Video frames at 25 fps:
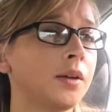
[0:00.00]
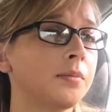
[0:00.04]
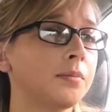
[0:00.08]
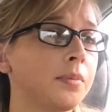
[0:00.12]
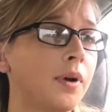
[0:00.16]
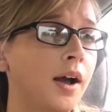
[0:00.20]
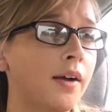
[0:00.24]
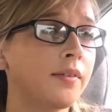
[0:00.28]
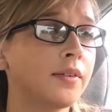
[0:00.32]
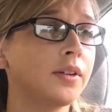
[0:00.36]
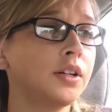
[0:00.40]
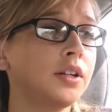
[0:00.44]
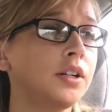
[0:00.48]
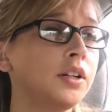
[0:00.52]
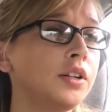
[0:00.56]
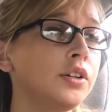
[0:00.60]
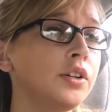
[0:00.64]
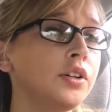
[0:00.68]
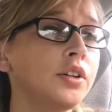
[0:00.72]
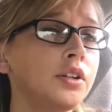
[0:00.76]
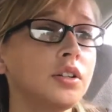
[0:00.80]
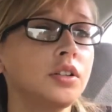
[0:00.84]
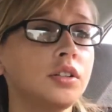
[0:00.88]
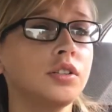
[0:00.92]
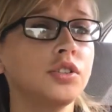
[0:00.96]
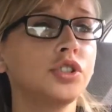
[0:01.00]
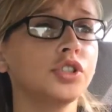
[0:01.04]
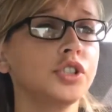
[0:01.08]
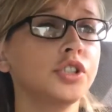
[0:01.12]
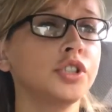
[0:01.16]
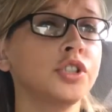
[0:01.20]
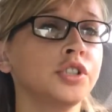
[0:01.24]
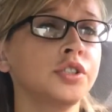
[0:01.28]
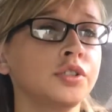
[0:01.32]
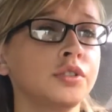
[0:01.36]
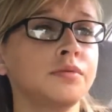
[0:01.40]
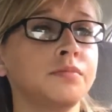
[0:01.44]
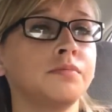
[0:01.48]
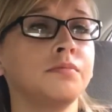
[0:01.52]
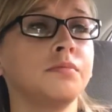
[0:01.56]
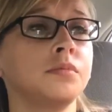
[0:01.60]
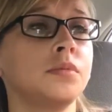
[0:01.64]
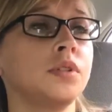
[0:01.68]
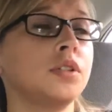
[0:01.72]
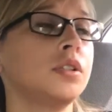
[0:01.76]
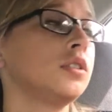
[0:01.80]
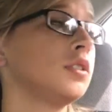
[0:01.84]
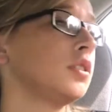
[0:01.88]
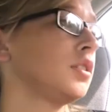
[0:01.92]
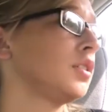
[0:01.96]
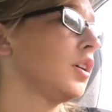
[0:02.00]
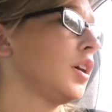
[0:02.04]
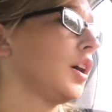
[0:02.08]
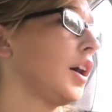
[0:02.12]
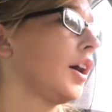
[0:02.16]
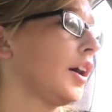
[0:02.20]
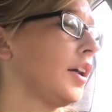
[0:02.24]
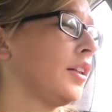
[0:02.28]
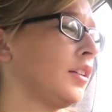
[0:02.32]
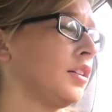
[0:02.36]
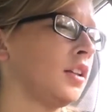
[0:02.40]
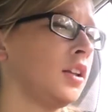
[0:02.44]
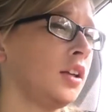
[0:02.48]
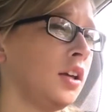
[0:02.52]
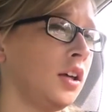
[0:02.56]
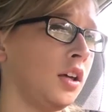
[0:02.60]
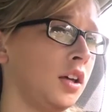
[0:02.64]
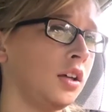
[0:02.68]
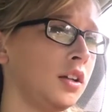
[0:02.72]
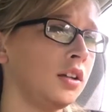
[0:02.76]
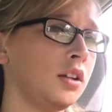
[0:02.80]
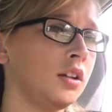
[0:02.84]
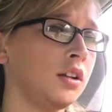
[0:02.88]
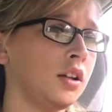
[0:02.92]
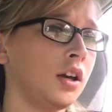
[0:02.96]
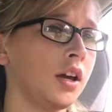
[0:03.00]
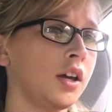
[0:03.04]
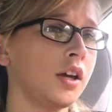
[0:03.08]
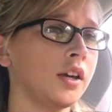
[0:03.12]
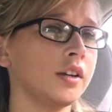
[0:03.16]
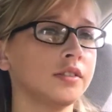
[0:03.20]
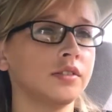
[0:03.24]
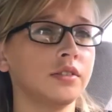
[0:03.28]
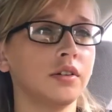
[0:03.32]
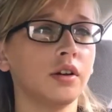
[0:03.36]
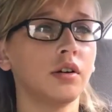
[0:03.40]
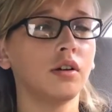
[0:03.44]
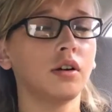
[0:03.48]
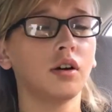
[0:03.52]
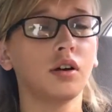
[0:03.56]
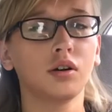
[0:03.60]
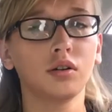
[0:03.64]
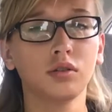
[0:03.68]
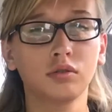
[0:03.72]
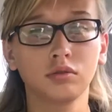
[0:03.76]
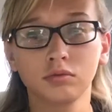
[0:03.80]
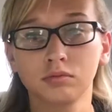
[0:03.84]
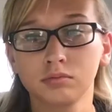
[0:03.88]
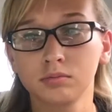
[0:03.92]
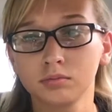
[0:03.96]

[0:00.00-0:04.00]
then probably gonna go to the gym, and then I guess go home,